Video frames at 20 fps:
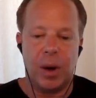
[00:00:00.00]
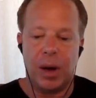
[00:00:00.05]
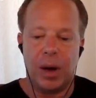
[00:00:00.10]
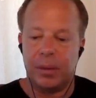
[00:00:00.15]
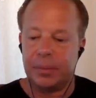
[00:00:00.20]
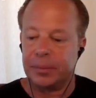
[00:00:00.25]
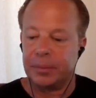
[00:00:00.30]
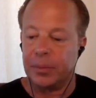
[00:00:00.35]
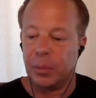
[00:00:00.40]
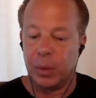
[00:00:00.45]

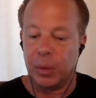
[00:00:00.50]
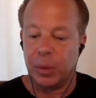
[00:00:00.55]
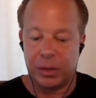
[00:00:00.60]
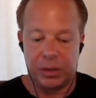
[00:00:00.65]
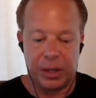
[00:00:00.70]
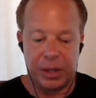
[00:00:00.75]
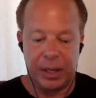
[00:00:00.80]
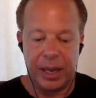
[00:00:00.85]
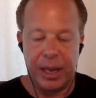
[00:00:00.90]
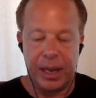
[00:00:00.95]
Well,
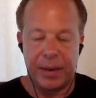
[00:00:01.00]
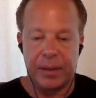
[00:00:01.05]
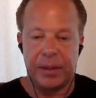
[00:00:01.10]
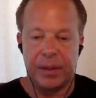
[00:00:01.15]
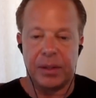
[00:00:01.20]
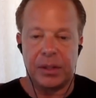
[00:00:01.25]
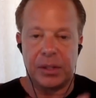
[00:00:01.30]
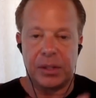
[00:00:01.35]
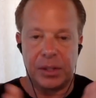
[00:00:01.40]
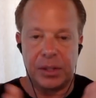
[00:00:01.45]
once again,
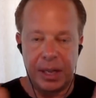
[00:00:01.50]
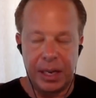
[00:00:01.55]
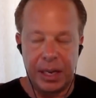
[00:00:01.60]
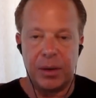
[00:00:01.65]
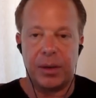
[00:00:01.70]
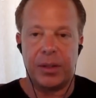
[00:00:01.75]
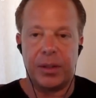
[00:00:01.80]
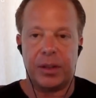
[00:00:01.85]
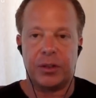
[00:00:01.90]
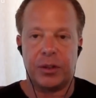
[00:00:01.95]
the
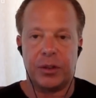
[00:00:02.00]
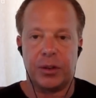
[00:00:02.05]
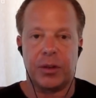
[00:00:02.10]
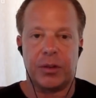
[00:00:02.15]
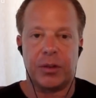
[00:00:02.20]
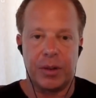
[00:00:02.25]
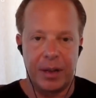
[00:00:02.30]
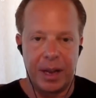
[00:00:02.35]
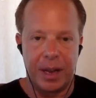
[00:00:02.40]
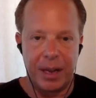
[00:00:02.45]
signal that you're
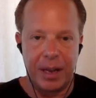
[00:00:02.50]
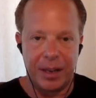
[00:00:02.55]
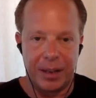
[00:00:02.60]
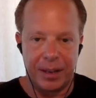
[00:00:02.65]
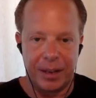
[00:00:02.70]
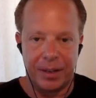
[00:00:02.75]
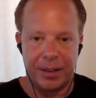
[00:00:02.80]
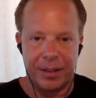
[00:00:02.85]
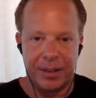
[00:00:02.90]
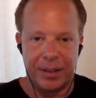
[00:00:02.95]

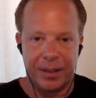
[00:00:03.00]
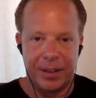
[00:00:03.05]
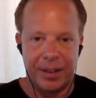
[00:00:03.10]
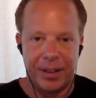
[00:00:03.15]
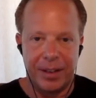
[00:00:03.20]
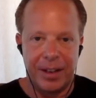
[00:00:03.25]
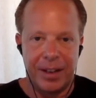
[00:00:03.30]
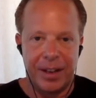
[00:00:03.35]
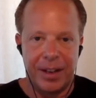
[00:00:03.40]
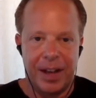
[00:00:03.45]
creating
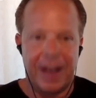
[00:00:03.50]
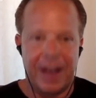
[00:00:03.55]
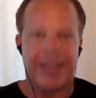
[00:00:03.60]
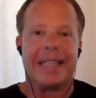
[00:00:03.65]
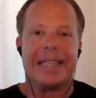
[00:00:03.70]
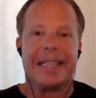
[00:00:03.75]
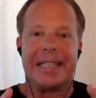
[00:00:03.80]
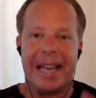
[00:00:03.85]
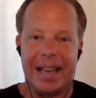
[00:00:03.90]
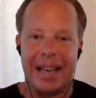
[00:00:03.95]
on
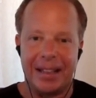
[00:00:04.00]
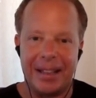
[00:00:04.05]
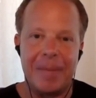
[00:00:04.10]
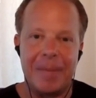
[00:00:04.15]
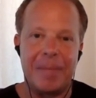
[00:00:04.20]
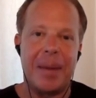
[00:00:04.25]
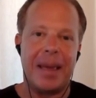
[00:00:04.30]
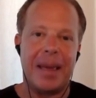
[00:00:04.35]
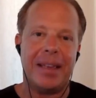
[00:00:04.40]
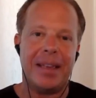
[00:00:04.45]
a
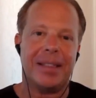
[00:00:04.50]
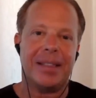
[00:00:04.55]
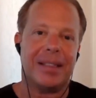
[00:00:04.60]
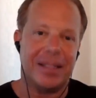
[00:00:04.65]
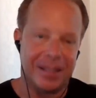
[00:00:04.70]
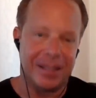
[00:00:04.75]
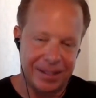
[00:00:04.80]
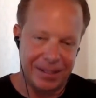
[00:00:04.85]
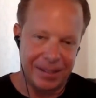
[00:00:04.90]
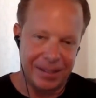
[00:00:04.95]
daily
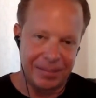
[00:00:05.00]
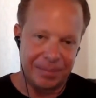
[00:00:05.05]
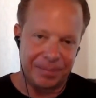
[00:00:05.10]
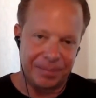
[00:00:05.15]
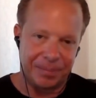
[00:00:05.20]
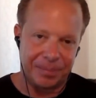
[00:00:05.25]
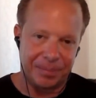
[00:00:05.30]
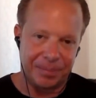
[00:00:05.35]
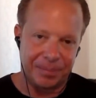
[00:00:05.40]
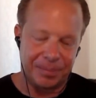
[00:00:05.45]
basis
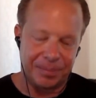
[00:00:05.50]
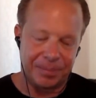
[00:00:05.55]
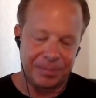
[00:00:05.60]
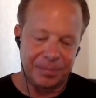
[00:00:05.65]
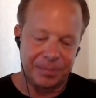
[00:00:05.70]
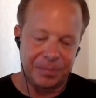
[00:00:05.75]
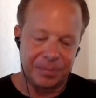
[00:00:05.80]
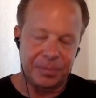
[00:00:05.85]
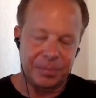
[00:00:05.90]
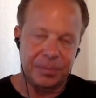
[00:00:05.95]

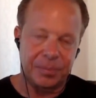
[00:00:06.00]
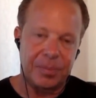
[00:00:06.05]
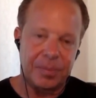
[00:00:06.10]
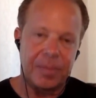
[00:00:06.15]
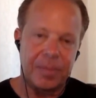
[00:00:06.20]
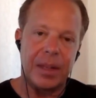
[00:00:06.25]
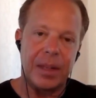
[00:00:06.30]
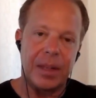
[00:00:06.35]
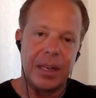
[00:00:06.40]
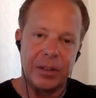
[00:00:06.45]

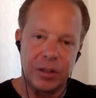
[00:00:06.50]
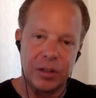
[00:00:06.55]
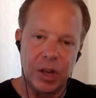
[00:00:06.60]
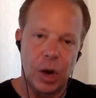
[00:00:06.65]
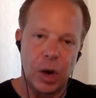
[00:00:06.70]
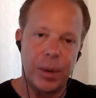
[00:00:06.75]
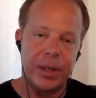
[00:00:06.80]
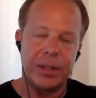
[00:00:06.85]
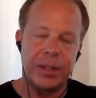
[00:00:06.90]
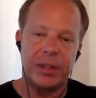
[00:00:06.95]
is
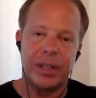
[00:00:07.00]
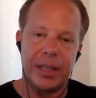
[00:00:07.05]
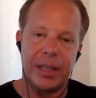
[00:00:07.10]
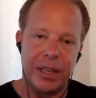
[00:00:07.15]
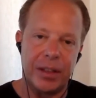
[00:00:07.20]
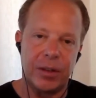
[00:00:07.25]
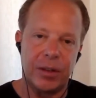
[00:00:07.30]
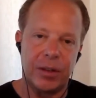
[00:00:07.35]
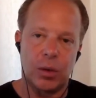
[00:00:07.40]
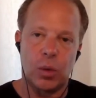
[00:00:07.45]
going
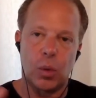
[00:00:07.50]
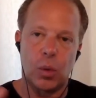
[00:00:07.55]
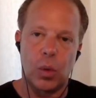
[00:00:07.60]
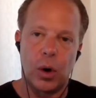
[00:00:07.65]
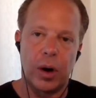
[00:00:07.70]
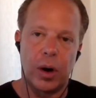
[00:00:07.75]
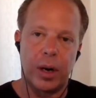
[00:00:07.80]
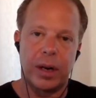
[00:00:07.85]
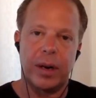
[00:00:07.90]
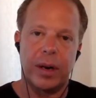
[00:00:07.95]
to either
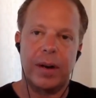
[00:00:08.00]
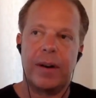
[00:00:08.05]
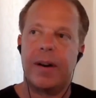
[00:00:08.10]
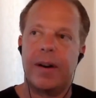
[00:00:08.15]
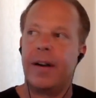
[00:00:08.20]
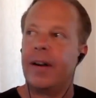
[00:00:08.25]
work